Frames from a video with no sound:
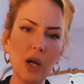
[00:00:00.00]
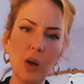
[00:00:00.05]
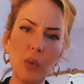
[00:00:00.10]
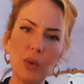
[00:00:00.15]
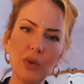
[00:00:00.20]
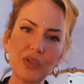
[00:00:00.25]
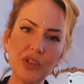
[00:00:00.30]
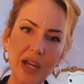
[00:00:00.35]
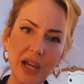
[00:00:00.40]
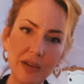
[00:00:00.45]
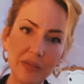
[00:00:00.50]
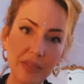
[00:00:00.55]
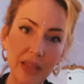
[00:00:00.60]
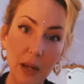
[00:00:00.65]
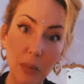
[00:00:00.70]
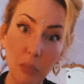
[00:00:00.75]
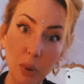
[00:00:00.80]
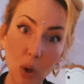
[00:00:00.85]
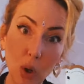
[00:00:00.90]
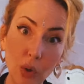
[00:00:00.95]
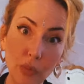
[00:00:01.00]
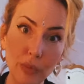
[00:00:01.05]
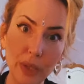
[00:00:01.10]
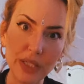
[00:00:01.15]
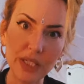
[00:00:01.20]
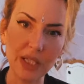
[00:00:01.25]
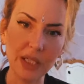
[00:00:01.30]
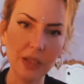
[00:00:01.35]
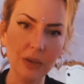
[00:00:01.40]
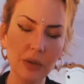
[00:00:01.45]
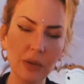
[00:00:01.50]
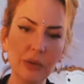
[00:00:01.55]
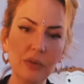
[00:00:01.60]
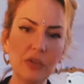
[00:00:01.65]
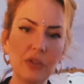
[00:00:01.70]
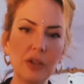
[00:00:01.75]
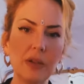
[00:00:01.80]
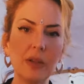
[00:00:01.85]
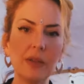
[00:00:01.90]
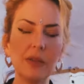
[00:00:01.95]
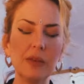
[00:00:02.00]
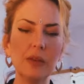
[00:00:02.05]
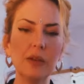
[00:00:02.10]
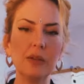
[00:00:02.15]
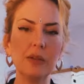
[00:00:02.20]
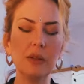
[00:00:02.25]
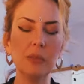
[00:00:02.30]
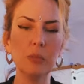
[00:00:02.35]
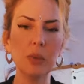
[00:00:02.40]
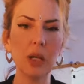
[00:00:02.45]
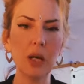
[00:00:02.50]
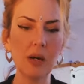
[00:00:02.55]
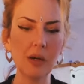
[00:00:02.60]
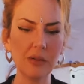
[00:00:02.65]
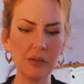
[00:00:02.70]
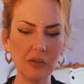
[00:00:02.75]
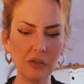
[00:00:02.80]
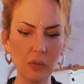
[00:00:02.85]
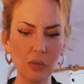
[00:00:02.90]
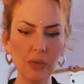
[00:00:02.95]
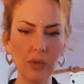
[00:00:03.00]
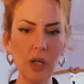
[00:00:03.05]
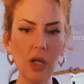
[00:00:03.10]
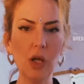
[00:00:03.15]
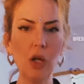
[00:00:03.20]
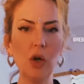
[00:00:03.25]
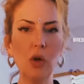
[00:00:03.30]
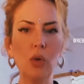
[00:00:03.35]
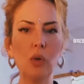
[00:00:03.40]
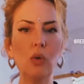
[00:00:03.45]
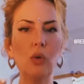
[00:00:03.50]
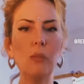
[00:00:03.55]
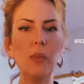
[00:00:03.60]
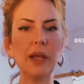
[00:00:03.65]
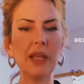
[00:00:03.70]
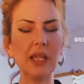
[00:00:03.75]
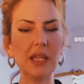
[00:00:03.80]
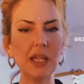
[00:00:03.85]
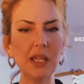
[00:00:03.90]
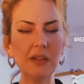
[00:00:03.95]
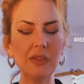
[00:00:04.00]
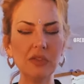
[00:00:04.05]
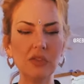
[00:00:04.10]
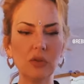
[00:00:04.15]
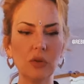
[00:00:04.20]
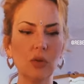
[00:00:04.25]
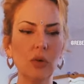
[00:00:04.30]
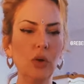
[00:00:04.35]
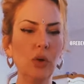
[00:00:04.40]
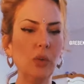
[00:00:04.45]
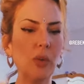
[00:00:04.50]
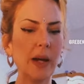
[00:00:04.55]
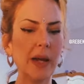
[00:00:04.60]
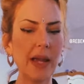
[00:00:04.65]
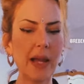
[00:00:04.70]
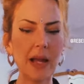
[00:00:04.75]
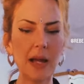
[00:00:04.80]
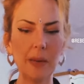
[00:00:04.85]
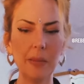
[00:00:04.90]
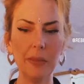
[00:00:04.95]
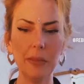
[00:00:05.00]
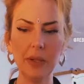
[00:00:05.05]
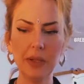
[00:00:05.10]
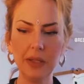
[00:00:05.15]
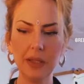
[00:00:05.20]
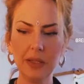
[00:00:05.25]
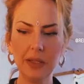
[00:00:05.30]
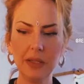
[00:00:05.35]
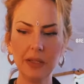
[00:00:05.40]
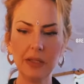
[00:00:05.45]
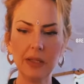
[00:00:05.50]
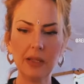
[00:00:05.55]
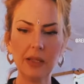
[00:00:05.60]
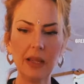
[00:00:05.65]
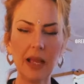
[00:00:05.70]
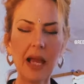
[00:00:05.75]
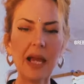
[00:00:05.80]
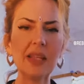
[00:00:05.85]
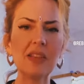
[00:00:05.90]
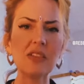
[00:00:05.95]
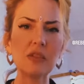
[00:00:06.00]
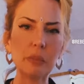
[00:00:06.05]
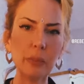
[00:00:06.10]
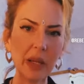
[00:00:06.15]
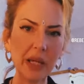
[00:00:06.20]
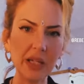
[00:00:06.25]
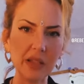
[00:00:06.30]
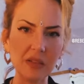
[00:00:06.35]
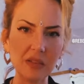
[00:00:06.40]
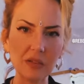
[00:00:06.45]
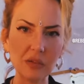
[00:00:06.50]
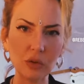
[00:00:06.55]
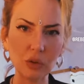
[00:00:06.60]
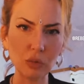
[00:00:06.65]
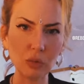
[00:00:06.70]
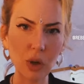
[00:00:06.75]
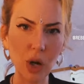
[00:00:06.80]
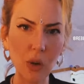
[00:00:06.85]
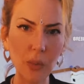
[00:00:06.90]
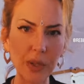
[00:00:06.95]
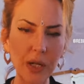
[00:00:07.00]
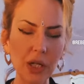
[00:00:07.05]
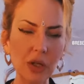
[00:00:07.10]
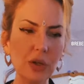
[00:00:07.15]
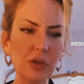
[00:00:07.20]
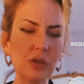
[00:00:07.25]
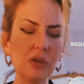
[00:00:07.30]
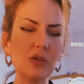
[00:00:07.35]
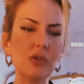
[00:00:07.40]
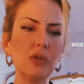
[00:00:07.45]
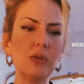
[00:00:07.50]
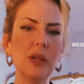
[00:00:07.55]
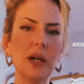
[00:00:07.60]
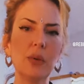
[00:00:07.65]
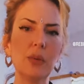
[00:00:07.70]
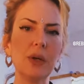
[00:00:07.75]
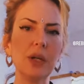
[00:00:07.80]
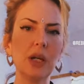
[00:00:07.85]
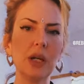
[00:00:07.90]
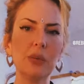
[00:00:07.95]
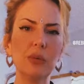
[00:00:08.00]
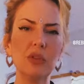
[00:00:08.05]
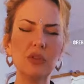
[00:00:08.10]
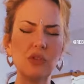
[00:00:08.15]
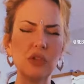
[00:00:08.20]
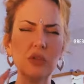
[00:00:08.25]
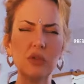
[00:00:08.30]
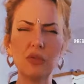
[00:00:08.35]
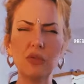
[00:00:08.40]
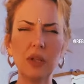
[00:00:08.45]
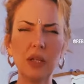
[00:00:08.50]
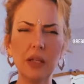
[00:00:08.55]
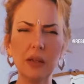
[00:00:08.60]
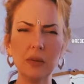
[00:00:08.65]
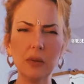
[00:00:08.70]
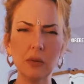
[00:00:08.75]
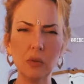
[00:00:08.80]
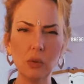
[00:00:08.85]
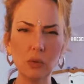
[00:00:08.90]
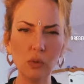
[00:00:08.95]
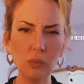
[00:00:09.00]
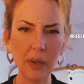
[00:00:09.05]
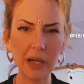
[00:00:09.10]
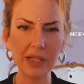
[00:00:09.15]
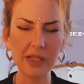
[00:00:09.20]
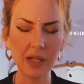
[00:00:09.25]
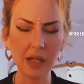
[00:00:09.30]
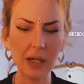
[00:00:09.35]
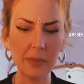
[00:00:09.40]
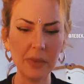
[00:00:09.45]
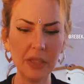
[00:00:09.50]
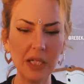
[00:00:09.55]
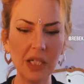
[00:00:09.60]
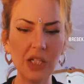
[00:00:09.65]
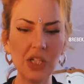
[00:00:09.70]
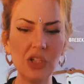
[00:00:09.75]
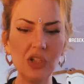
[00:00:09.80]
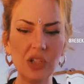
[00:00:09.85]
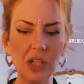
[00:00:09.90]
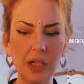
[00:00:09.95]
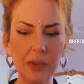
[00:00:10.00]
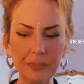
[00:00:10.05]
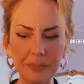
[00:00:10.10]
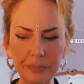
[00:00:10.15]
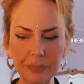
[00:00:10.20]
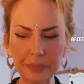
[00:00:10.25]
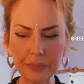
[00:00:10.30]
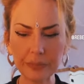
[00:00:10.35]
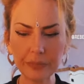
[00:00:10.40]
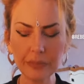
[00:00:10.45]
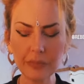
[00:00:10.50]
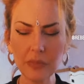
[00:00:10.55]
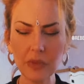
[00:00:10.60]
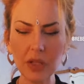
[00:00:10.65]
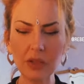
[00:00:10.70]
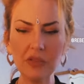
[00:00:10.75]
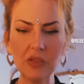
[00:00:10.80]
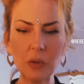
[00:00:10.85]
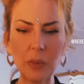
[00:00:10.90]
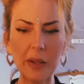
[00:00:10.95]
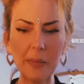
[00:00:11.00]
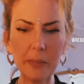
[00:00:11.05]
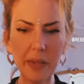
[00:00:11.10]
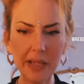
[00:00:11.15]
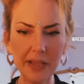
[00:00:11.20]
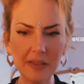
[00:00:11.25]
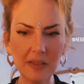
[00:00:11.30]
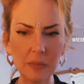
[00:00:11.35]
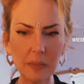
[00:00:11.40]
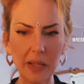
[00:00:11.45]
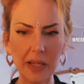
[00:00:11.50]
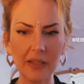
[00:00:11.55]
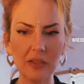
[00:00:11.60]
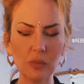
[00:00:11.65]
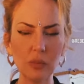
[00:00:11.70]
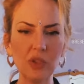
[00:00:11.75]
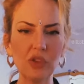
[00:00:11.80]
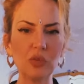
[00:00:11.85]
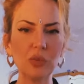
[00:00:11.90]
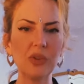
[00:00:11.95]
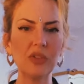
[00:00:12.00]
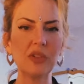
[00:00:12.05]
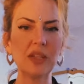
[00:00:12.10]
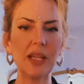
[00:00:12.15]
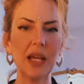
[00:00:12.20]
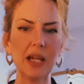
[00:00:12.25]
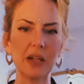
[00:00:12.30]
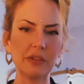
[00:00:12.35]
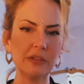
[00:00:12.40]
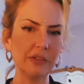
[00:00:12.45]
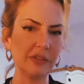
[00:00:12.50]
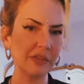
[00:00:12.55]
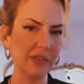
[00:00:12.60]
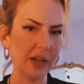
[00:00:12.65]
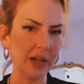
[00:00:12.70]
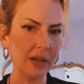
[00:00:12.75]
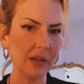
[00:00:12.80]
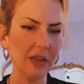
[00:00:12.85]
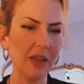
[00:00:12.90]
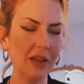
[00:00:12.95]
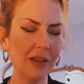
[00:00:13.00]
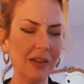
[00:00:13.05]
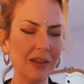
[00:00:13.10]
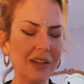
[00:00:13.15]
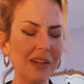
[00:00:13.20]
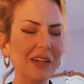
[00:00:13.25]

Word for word: i want to have that pot ready you know so that the, the plants or the, or my gifts or who i am has space to grow and i couldn't do that when i was just filling all my time and energy so I made space, which was an act of faith,